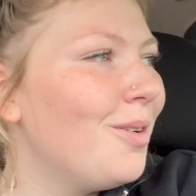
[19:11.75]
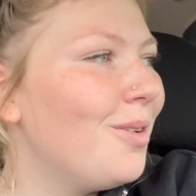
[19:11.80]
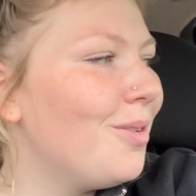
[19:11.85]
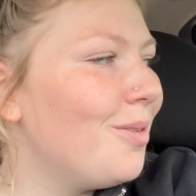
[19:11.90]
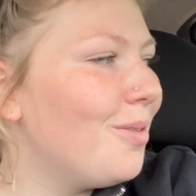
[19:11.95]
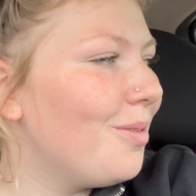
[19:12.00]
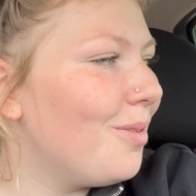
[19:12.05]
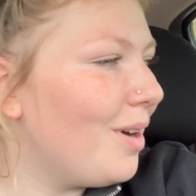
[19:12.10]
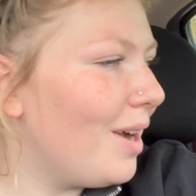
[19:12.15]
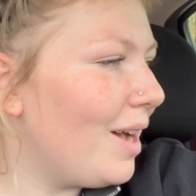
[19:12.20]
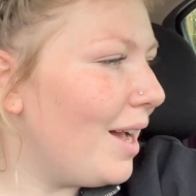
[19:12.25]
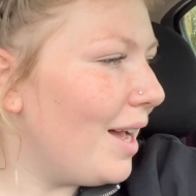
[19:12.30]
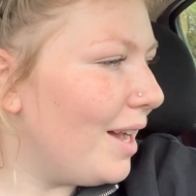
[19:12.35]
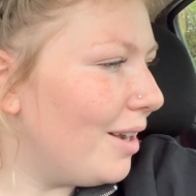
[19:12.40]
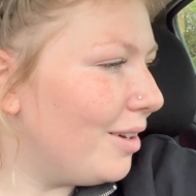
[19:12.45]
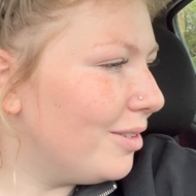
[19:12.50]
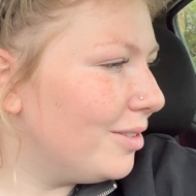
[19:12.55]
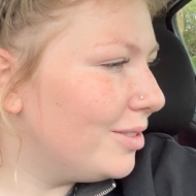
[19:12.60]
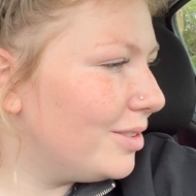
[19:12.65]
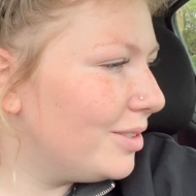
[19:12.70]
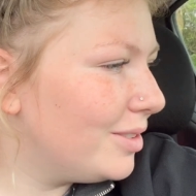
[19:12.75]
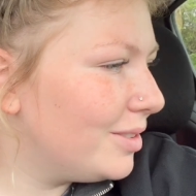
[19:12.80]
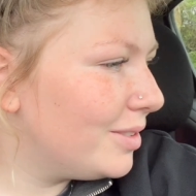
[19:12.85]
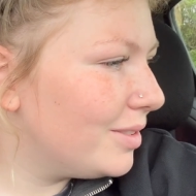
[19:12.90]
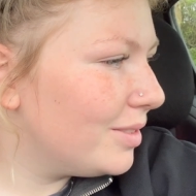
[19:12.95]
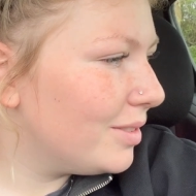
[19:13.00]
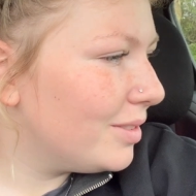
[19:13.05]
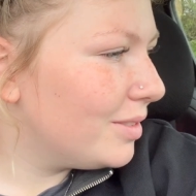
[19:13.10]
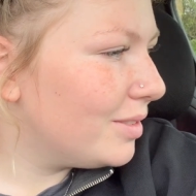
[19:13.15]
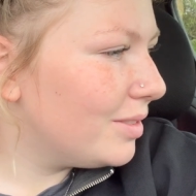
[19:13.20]
what
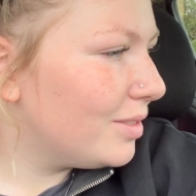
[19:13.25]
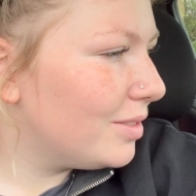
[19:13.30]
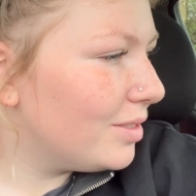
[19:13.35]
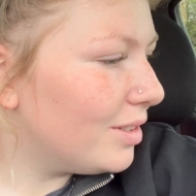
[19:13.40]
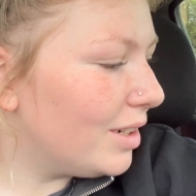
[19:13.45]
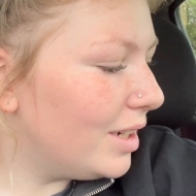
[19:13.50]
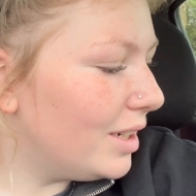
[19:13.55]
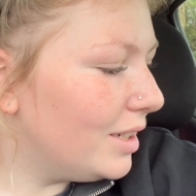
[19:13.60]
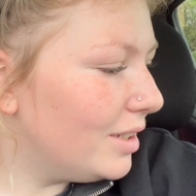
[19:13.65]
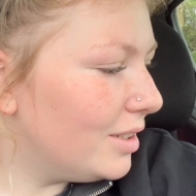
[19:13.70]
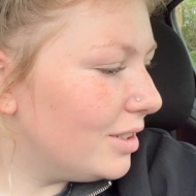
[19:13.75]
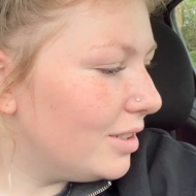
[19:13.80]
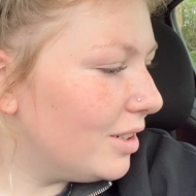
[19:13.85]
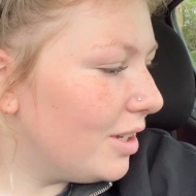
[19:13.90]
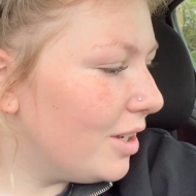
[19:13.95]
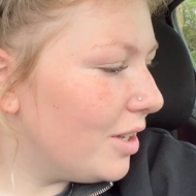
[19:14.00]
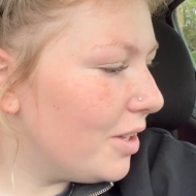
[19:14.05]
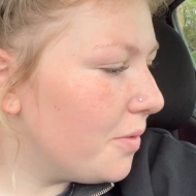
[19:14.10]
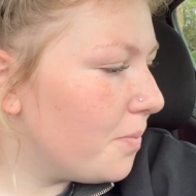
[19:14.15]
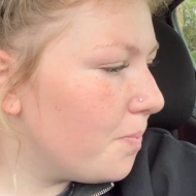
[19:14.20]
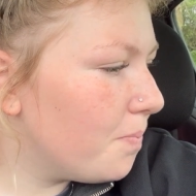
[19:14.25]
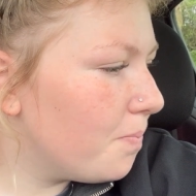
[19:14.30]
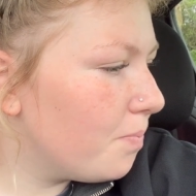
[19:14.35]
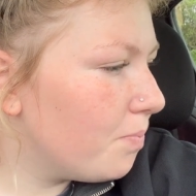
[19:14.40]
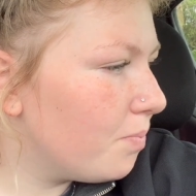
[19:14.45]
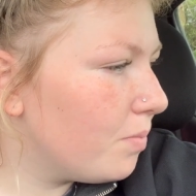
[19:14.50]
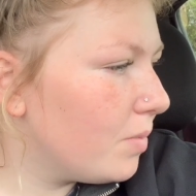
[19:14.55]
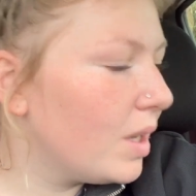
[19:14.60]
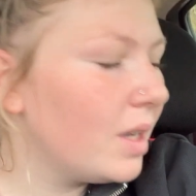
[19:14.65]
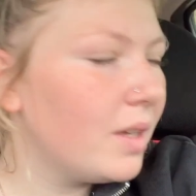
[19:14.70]
else do I need to do?
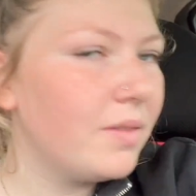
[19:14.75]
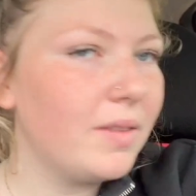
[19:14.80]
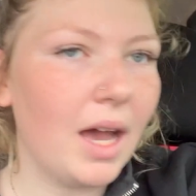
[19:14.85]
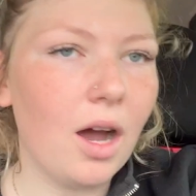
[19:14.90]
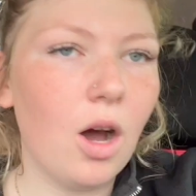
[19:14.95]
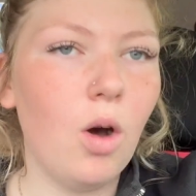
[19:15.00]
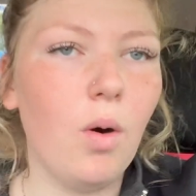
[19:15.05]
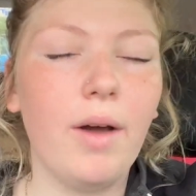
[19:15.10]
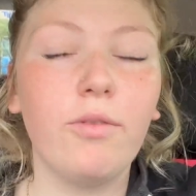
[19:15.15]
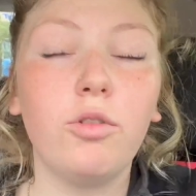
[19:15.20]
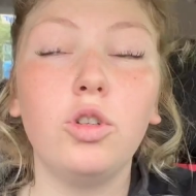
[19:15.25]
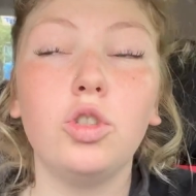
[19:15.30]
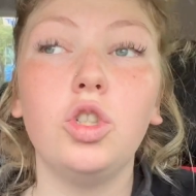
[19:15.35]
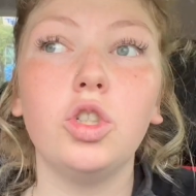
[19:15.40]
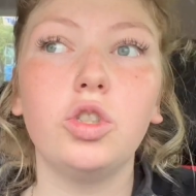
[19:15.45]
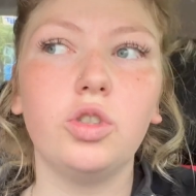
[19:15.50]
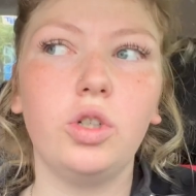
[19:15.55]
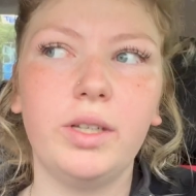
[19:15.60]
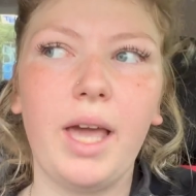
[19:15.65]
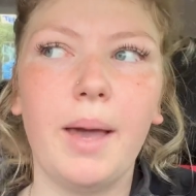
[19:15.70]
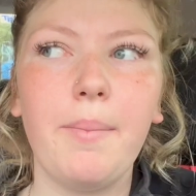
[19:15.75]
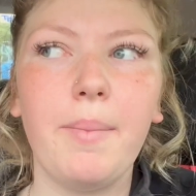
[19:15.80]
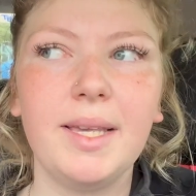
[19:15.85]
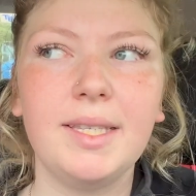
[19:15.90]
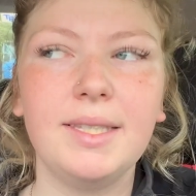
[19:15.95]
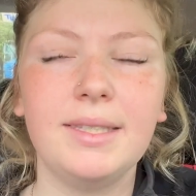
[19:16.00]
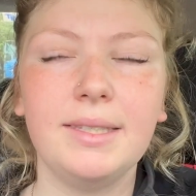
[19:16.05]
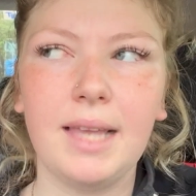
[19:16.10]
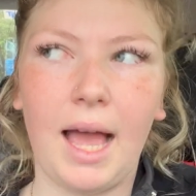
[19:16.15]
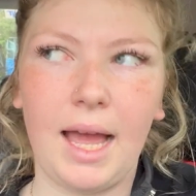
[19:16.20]
I've just got to get my
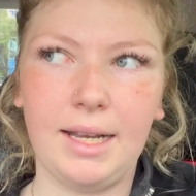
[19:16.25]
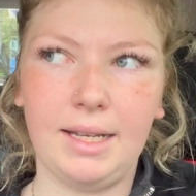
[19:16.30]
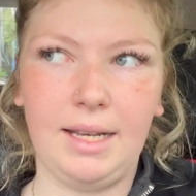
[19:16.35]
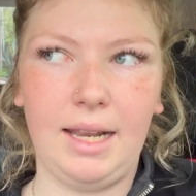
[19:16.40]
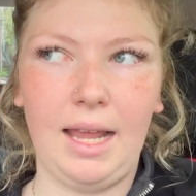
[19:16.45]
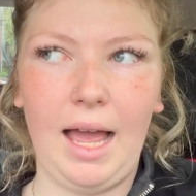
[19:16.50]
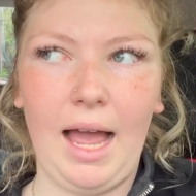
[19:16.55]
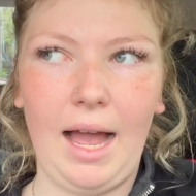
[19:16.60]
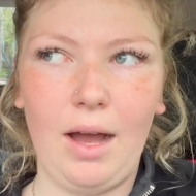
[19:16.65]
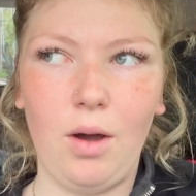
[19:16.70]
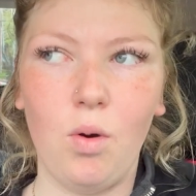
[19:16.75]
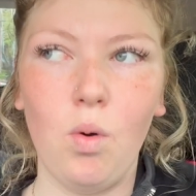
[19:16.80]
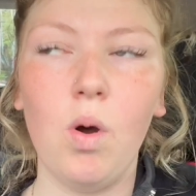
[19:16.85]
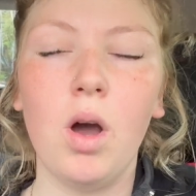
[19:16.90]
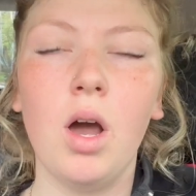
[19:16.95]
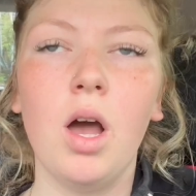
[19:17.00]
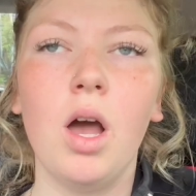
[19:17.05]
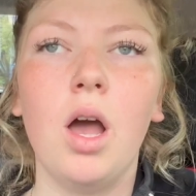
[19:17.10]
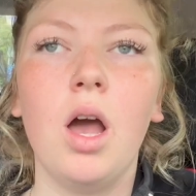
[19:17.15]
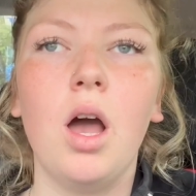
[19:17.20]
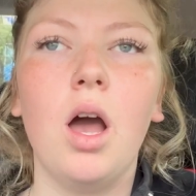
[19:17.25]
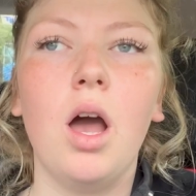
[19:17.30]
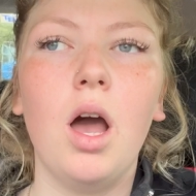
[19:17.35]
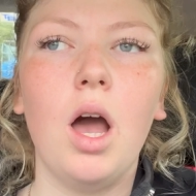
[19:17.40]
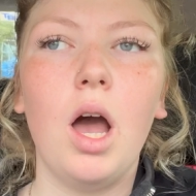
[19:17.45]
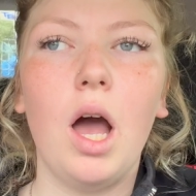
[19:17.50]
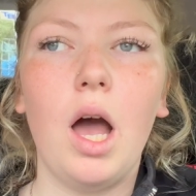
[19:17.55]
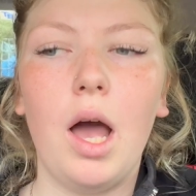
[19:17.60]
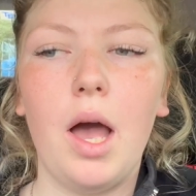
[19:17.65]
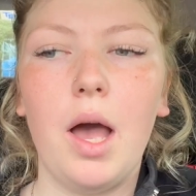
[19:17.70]
saddle out.
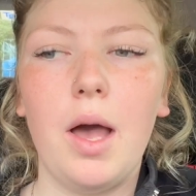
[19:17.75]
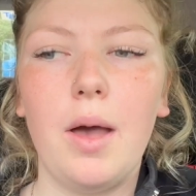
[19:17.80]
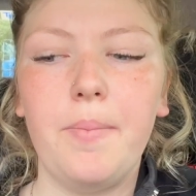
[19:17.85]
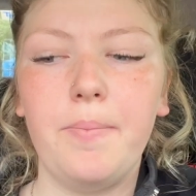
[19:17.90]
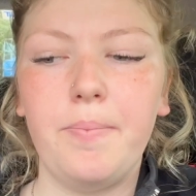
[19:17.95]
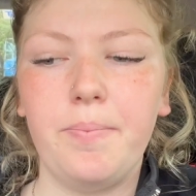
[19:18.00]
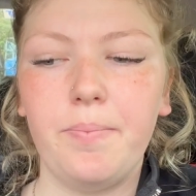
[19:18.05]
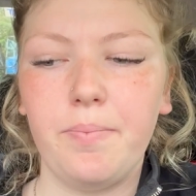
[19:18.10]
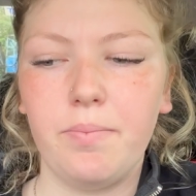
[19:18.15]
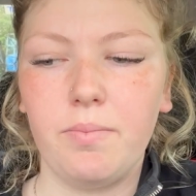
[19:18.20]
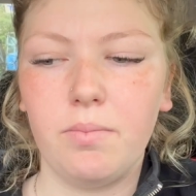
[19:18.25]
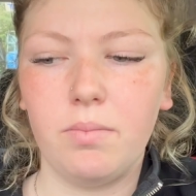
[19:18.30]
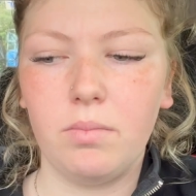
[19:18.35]
And